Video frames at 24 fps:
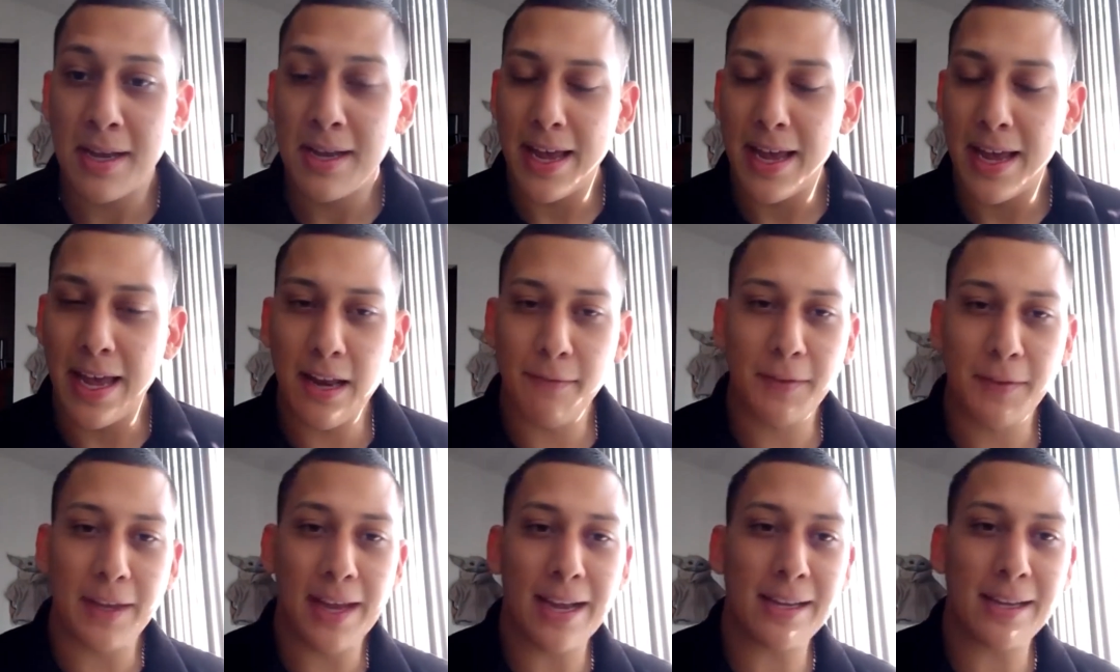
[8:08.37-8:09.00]
And
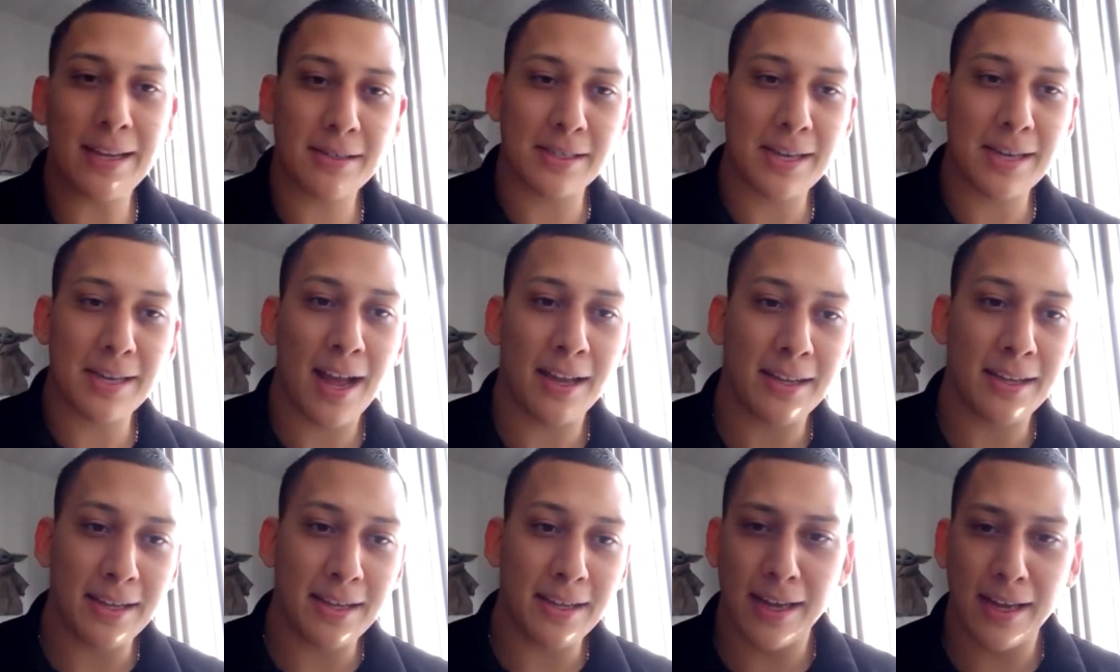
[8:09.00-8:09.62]
if the answer is
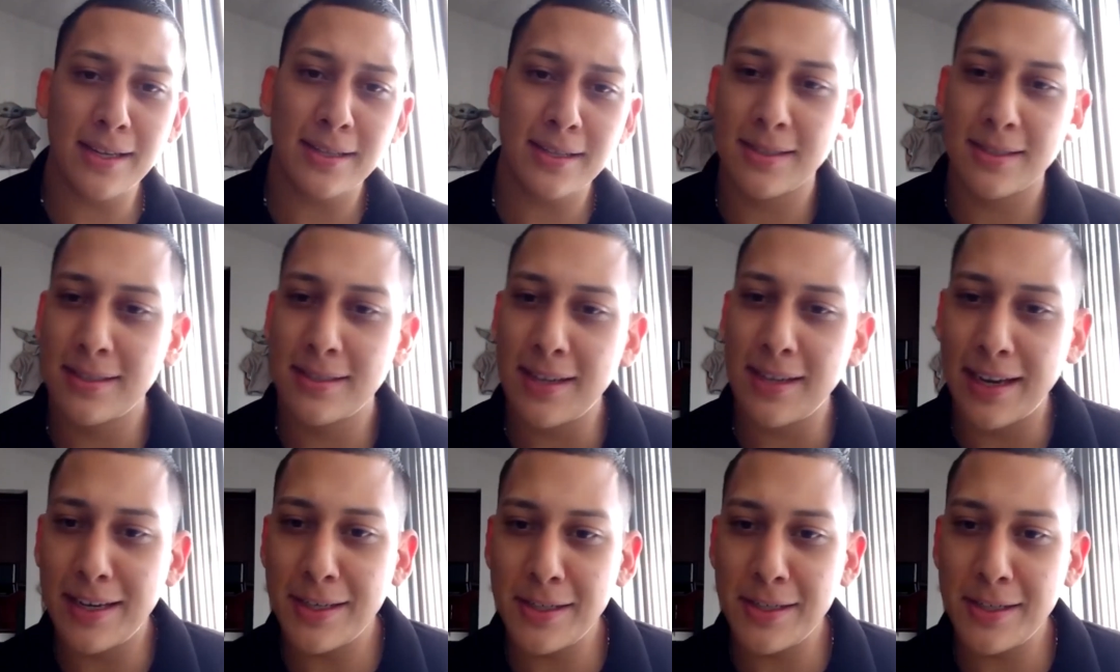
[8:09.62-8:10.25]
not yes,
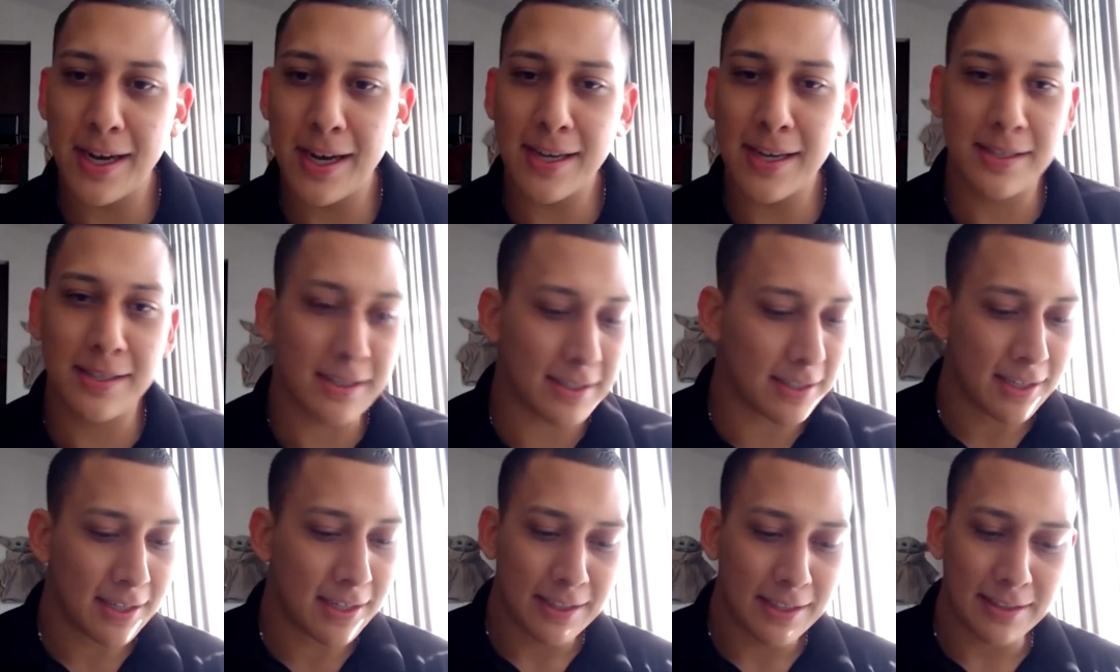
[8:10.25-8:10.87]
I need you guys
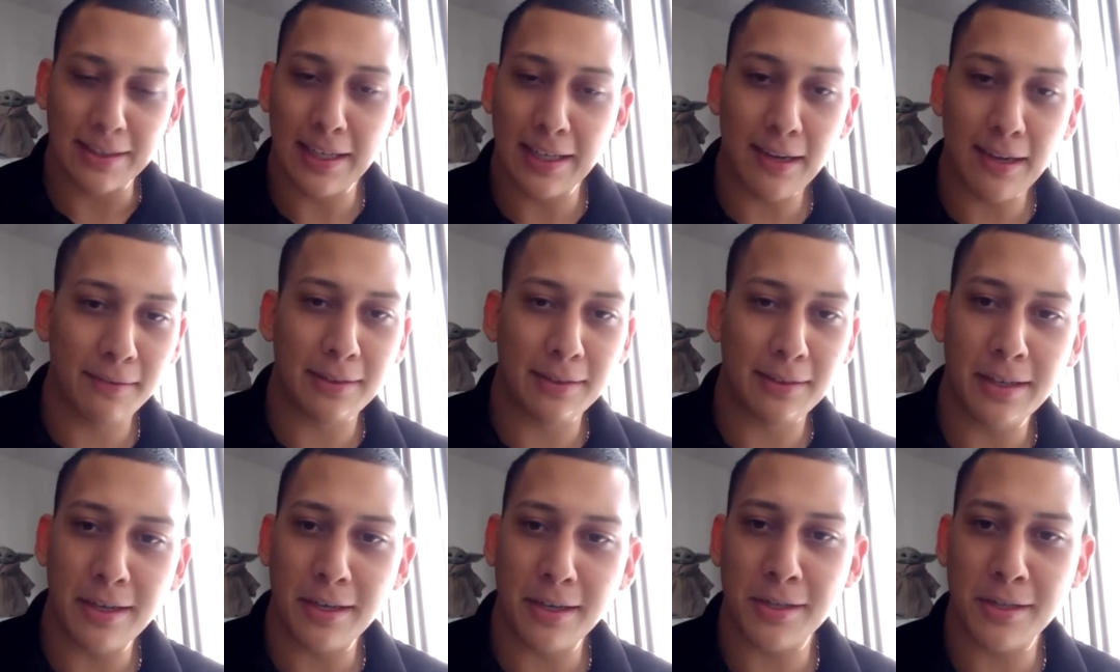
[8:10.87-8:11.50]
to leave the
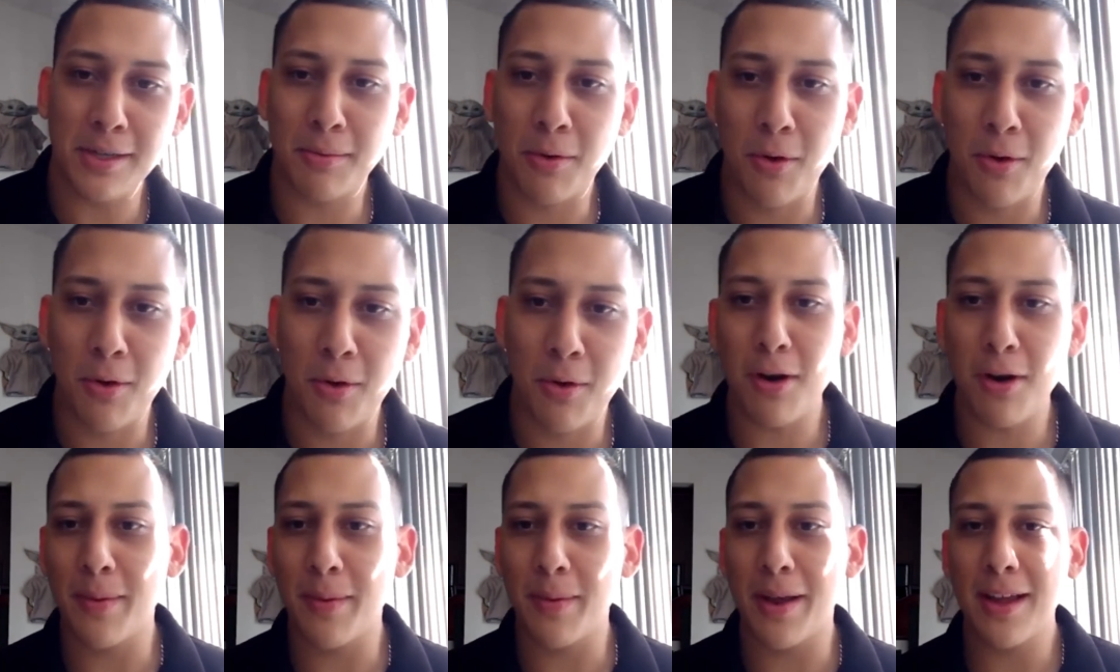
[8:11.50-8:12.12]
leadership
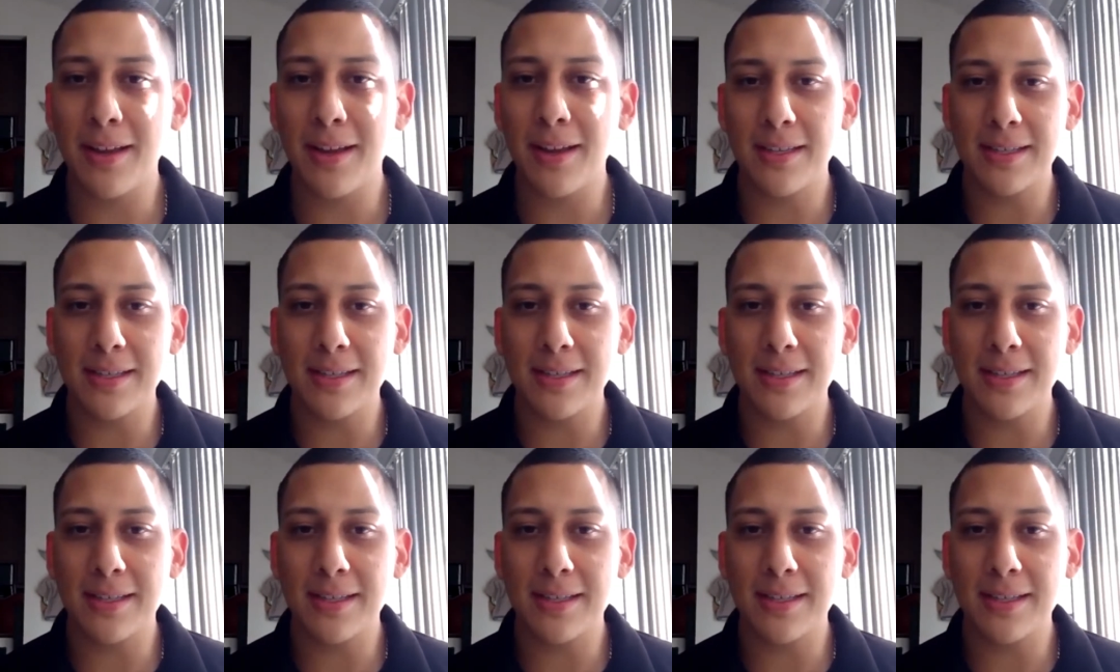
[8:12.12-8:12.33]
core, man.